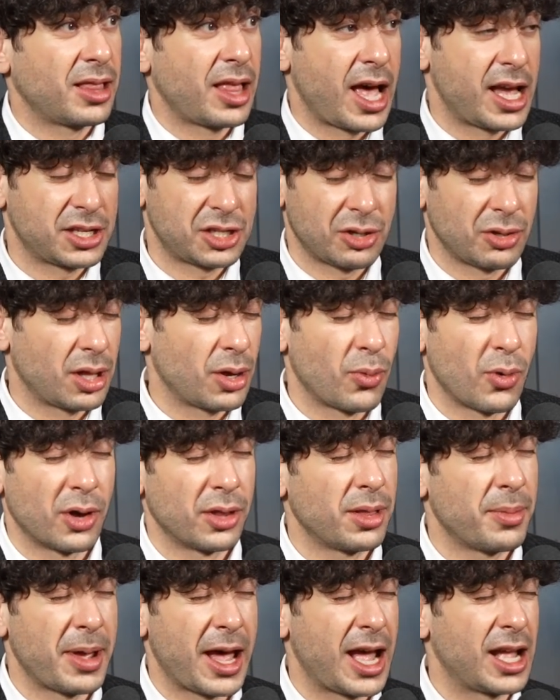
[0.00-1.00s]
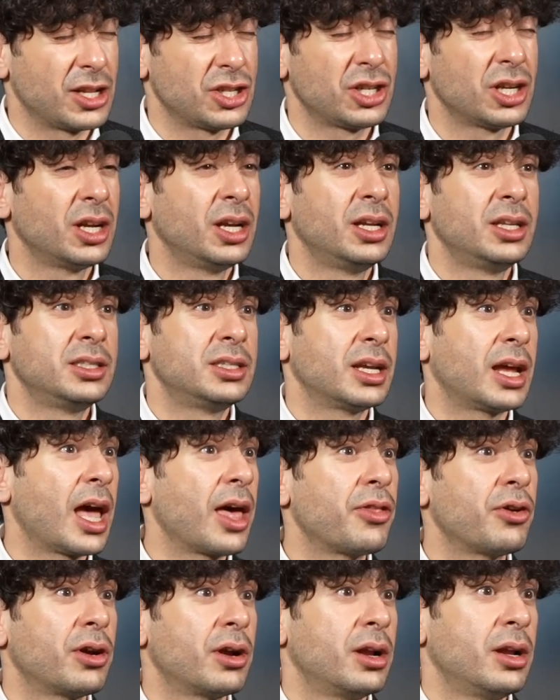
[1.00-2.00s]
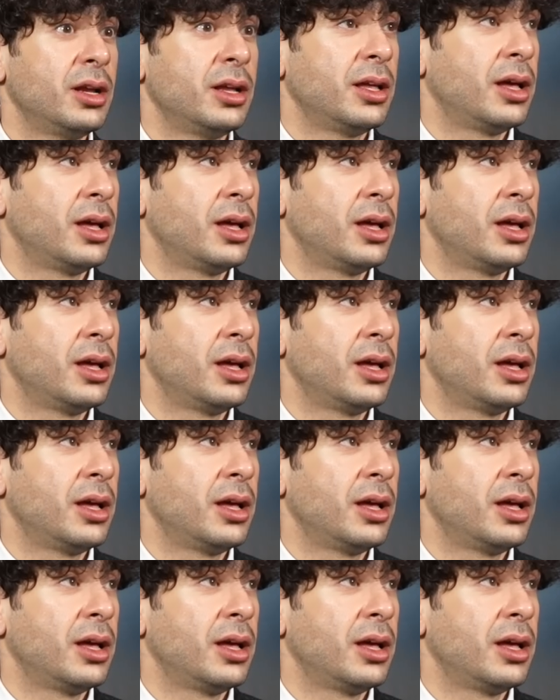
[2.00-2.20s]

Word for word: last year they won the match together.